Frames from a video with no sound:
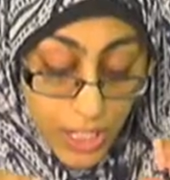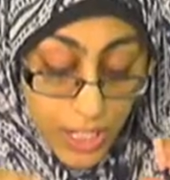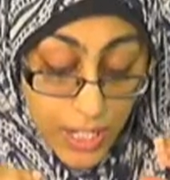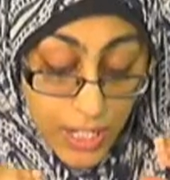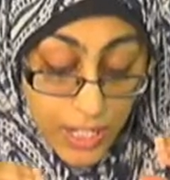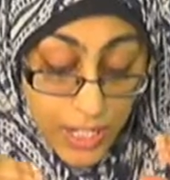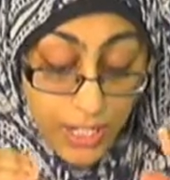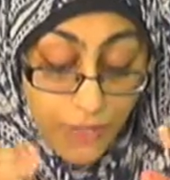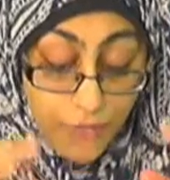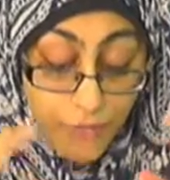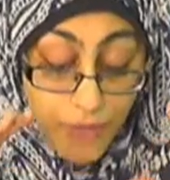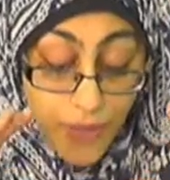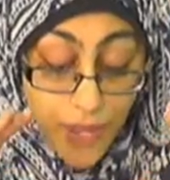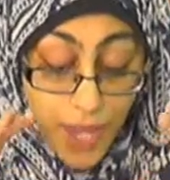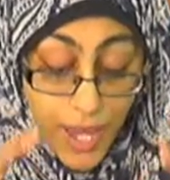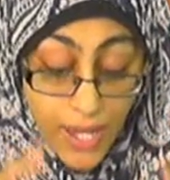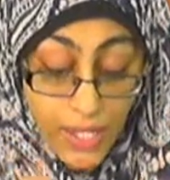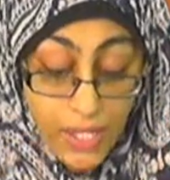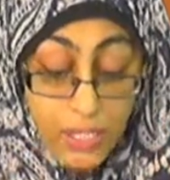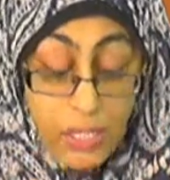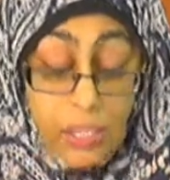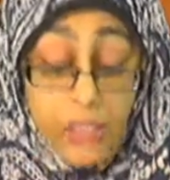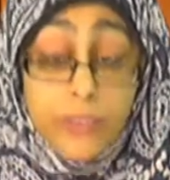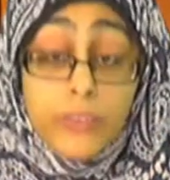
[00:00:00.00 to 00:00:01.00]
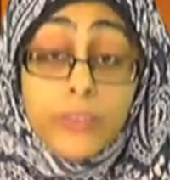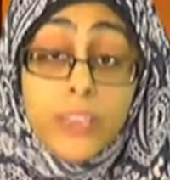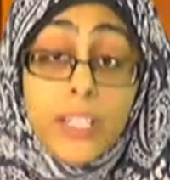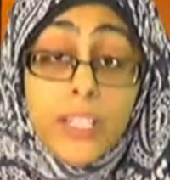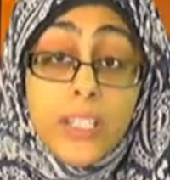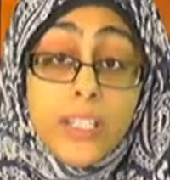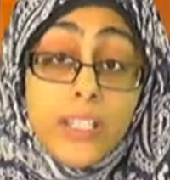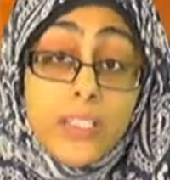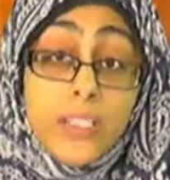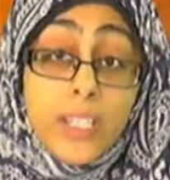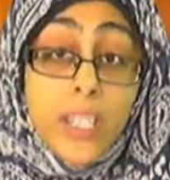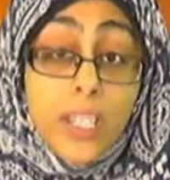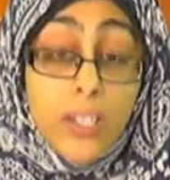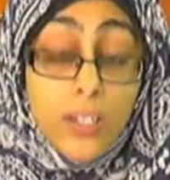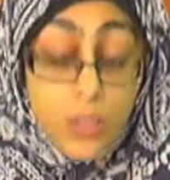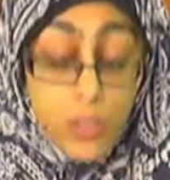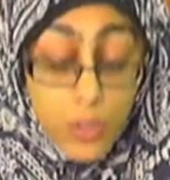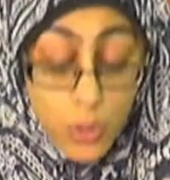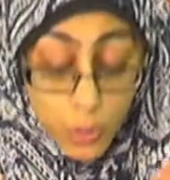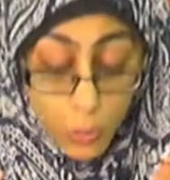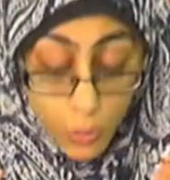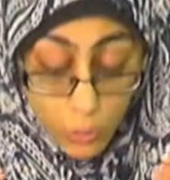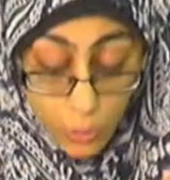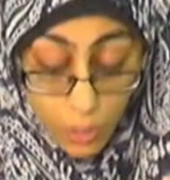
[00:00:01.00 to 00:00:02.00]
If any of these things
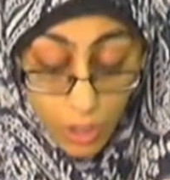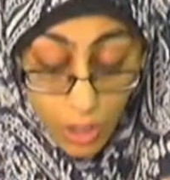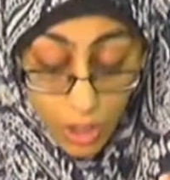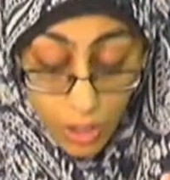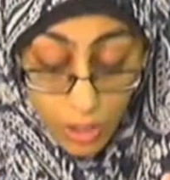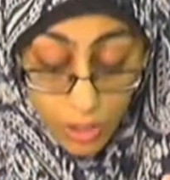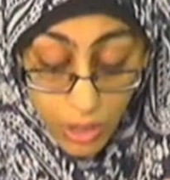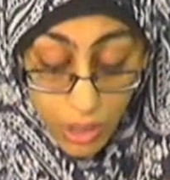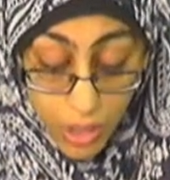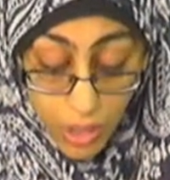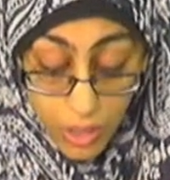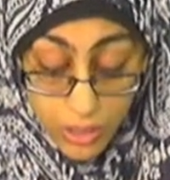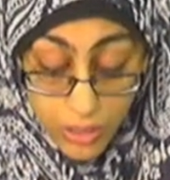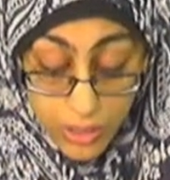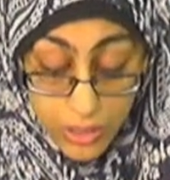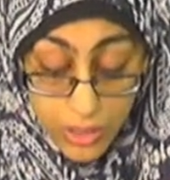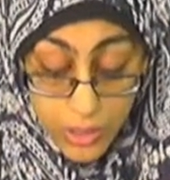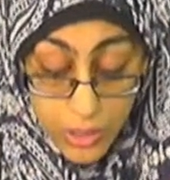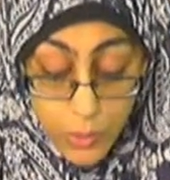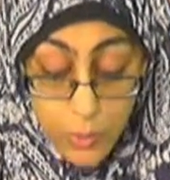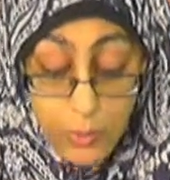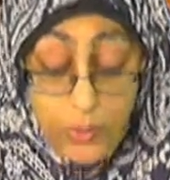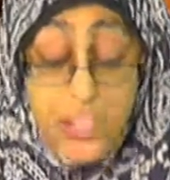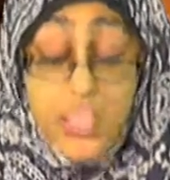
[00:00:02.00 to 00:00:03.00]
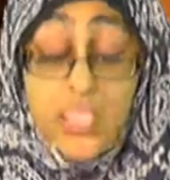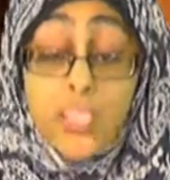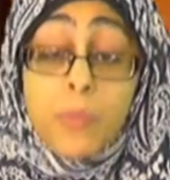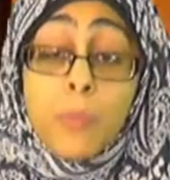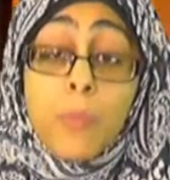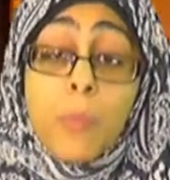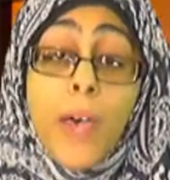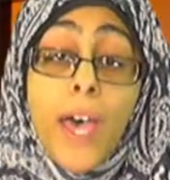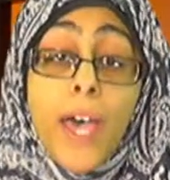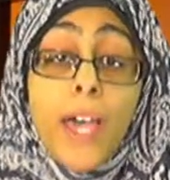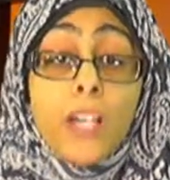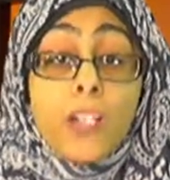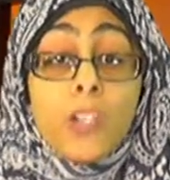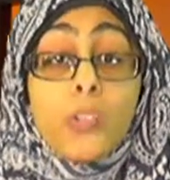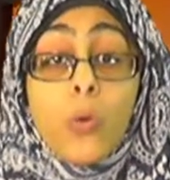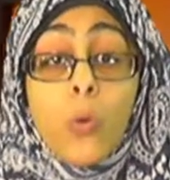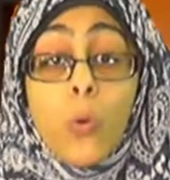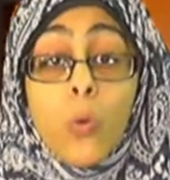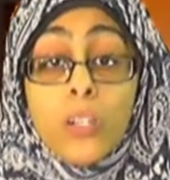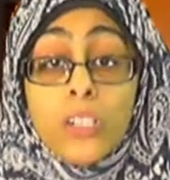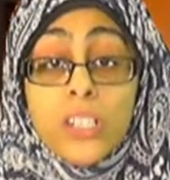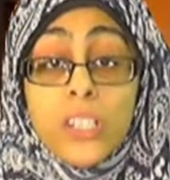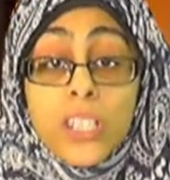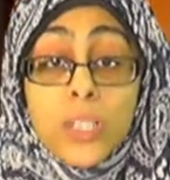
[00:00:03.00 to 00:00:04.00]
do not cause disrespect
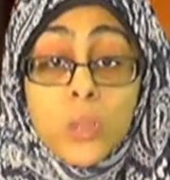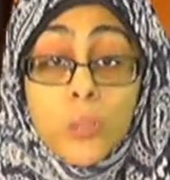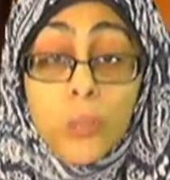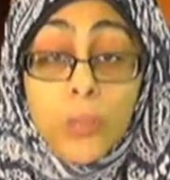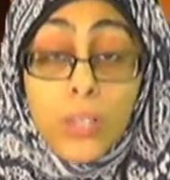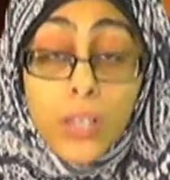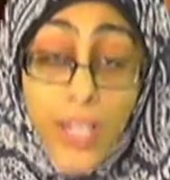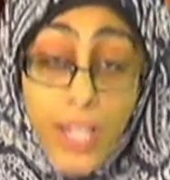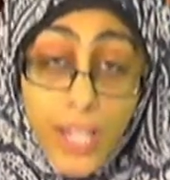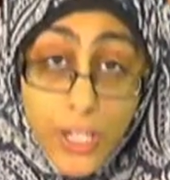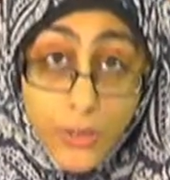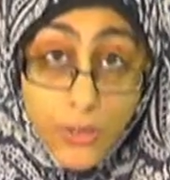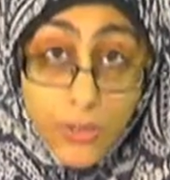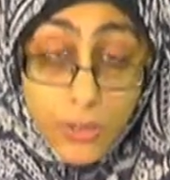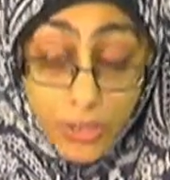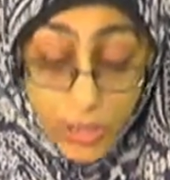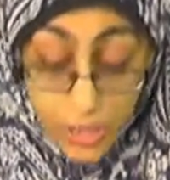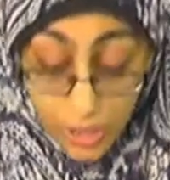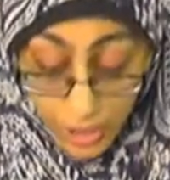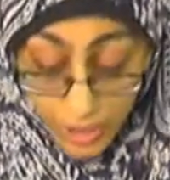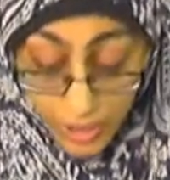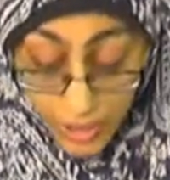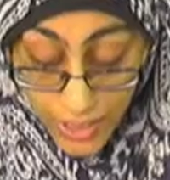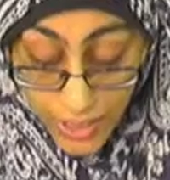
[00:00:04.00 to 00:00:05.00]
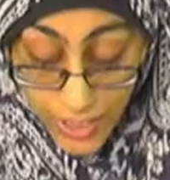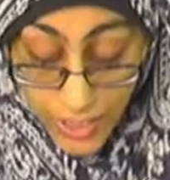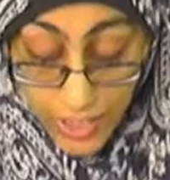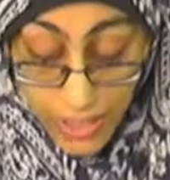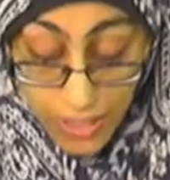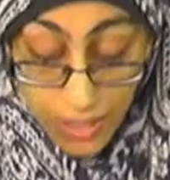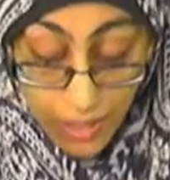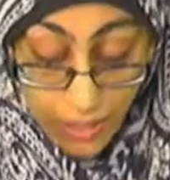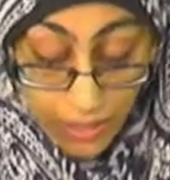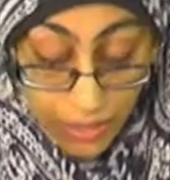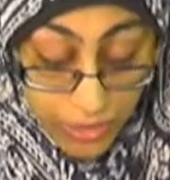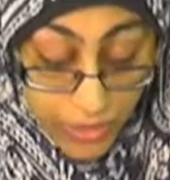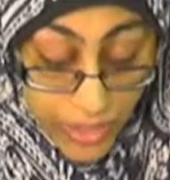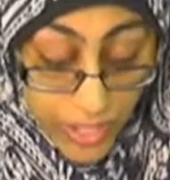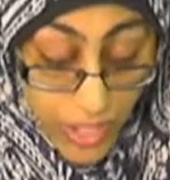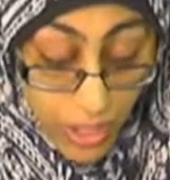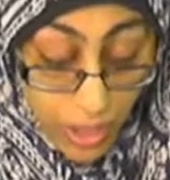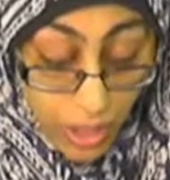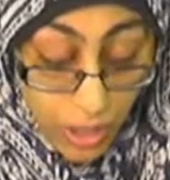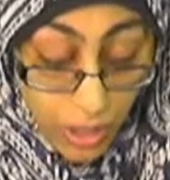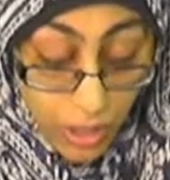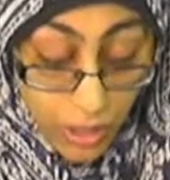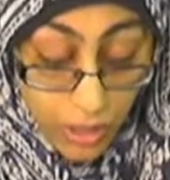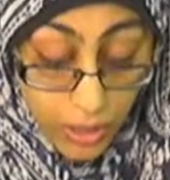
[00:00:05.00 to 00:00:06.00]
or displeasure, they
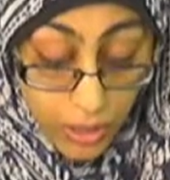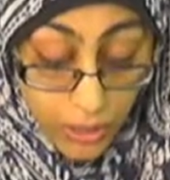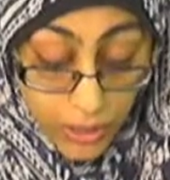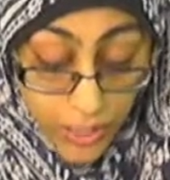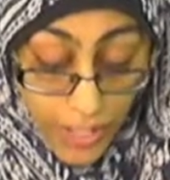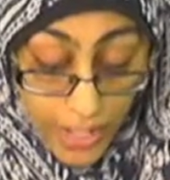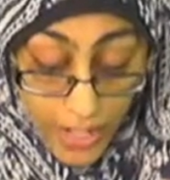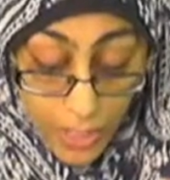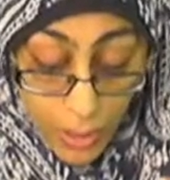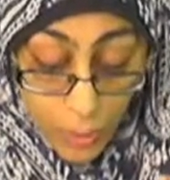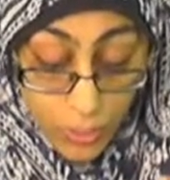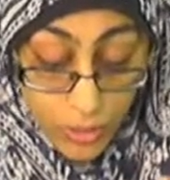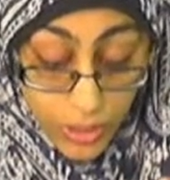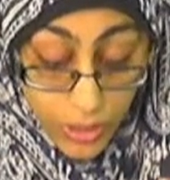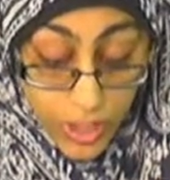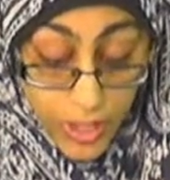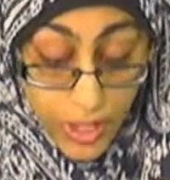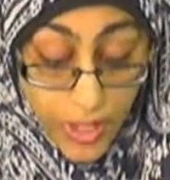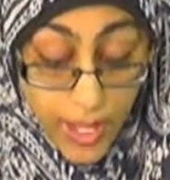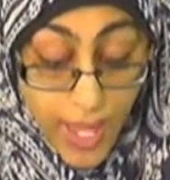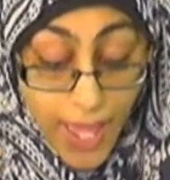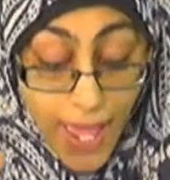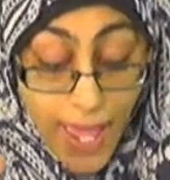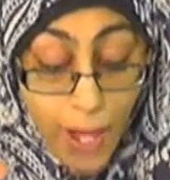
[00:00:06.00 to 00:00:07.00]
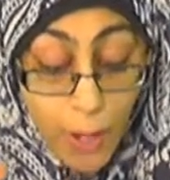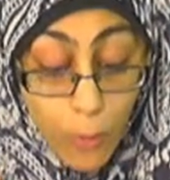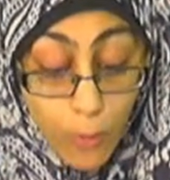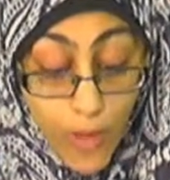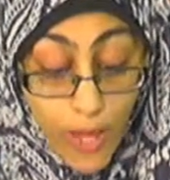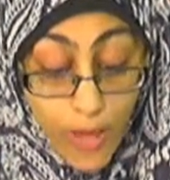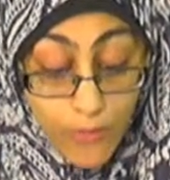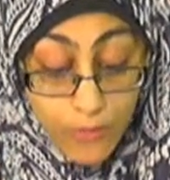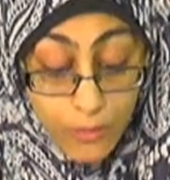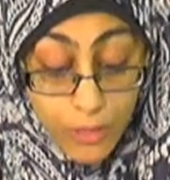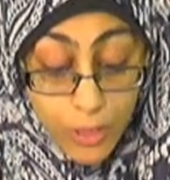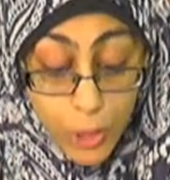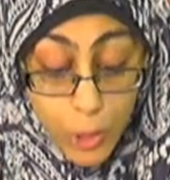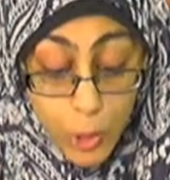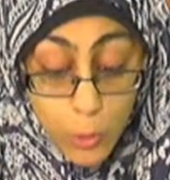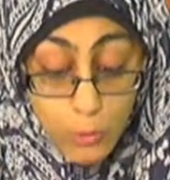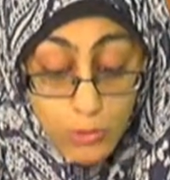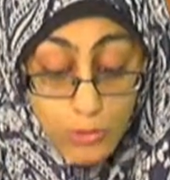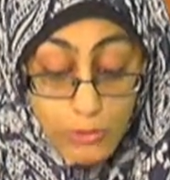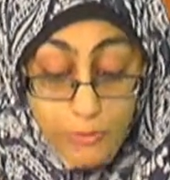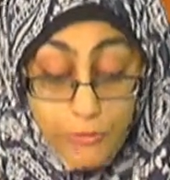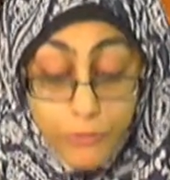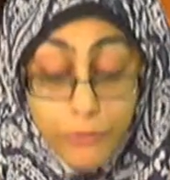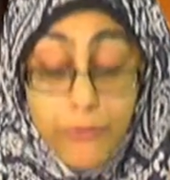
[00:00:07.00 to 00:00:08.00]
are allowed. However, to
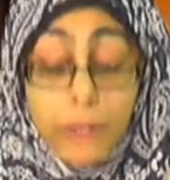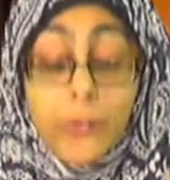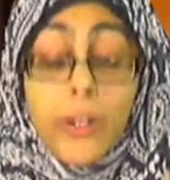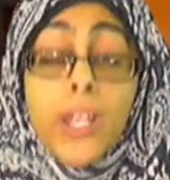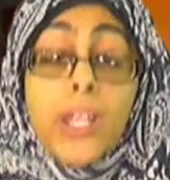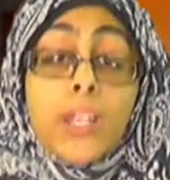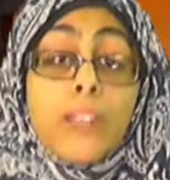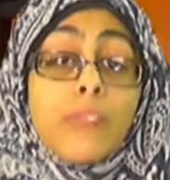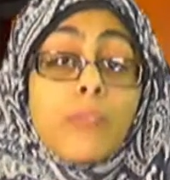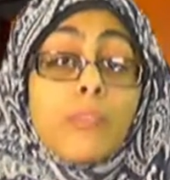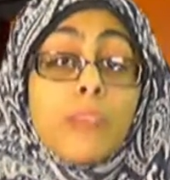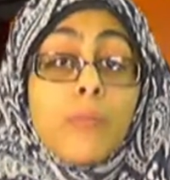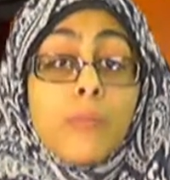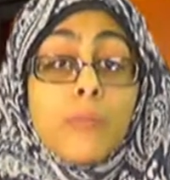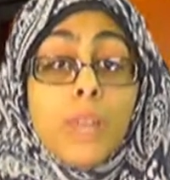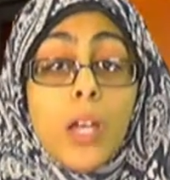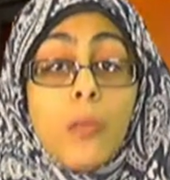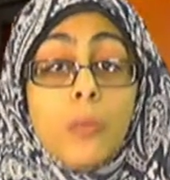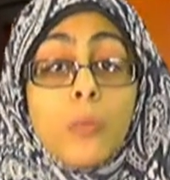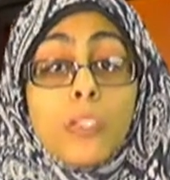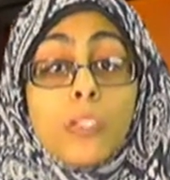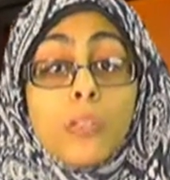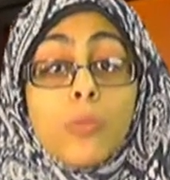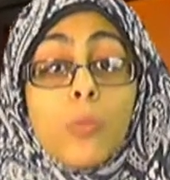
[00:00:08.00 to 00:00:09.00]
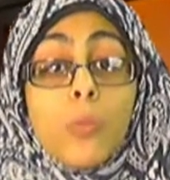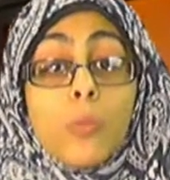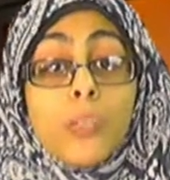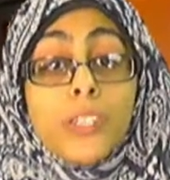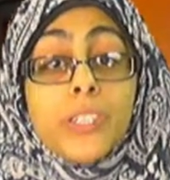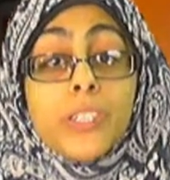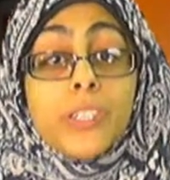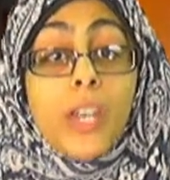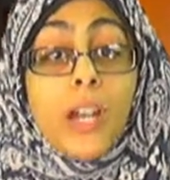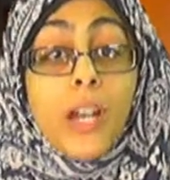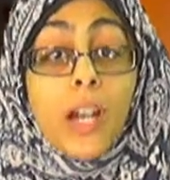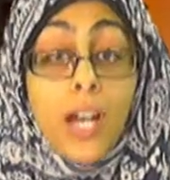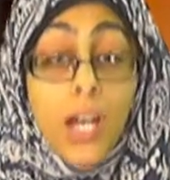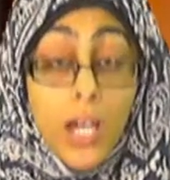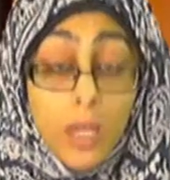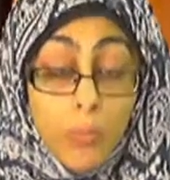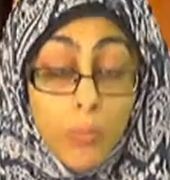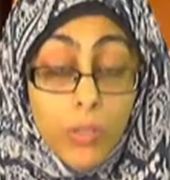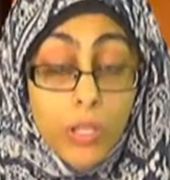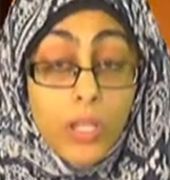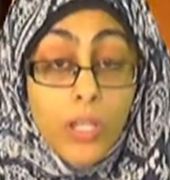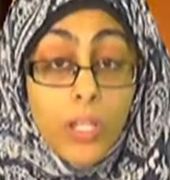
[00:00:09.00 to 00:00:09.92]
refrain from them is mustahab.